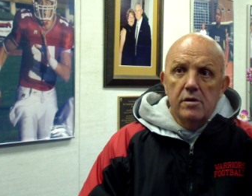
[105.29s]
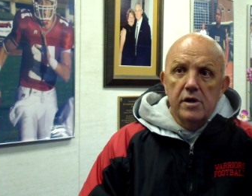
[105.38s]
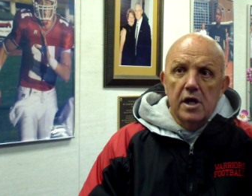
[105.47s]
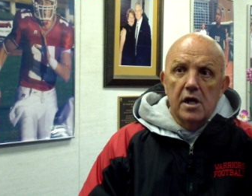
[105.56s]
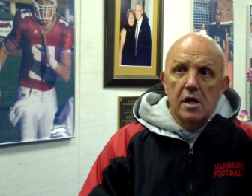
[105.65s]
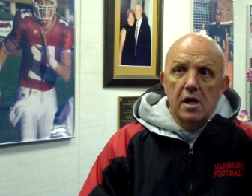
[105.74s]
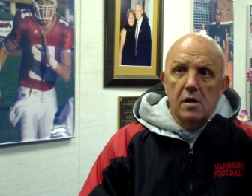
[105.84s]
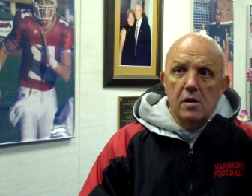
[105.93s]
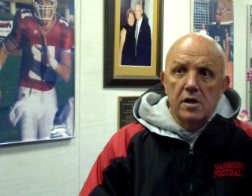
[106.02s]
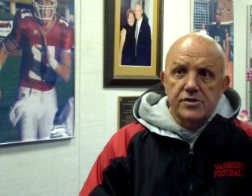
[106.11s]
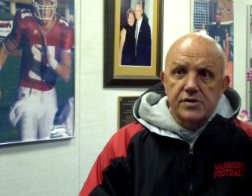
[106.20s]
than
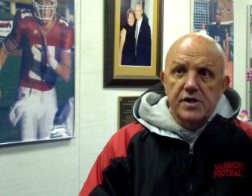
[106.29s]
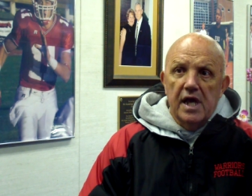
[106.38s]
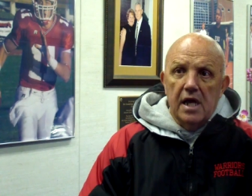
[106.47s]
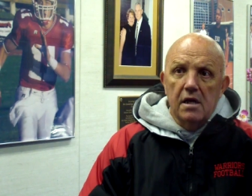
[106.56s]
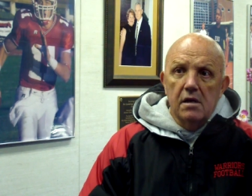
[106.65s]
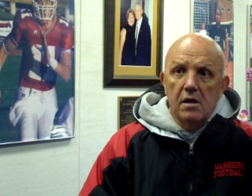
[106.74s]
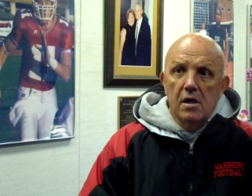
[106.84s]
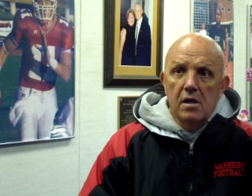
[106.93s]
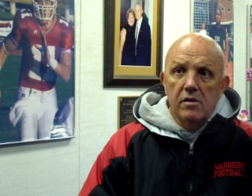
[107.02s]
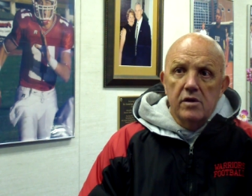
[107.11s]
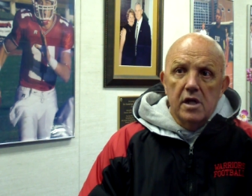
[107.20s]
in this day
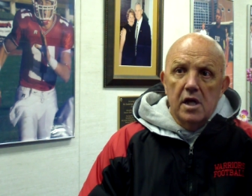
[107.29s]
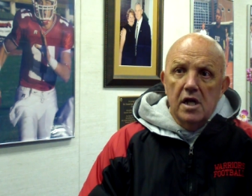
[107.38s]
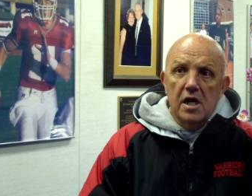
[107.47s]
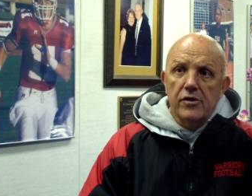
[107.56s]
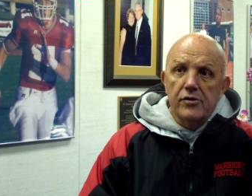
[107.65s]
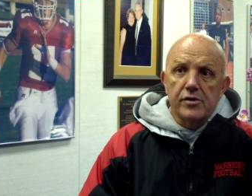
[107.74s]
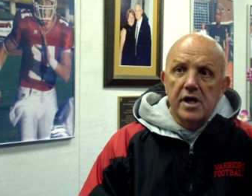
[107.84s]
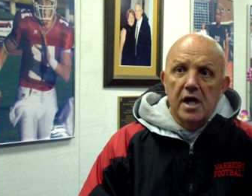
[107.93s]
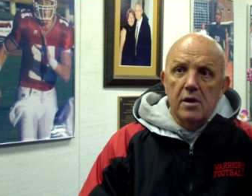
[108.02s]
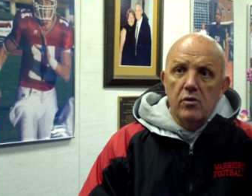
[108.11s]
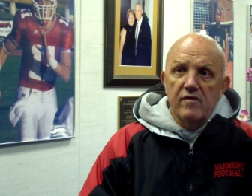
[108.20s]
than any other
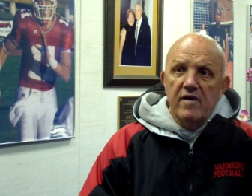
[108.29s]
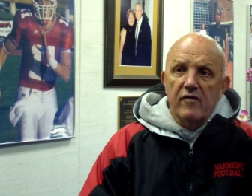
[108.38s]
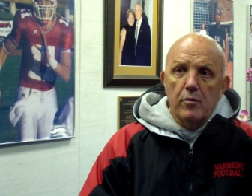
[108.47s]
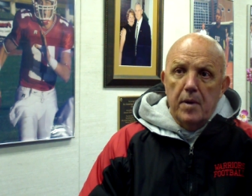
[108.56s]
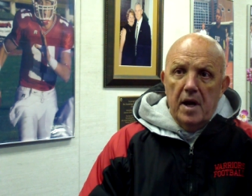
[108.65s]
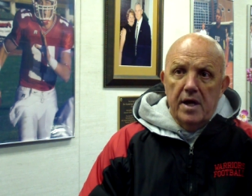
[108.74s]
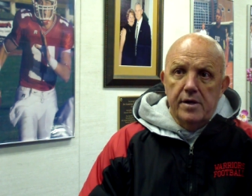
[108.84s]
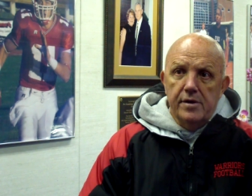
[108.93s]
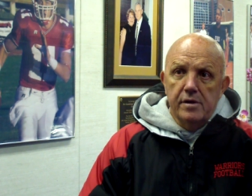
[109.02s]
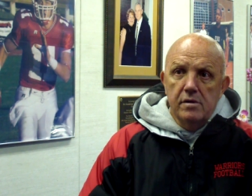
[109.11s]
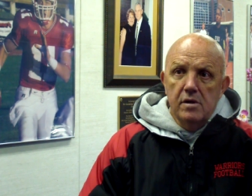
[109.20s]
day we've ever played.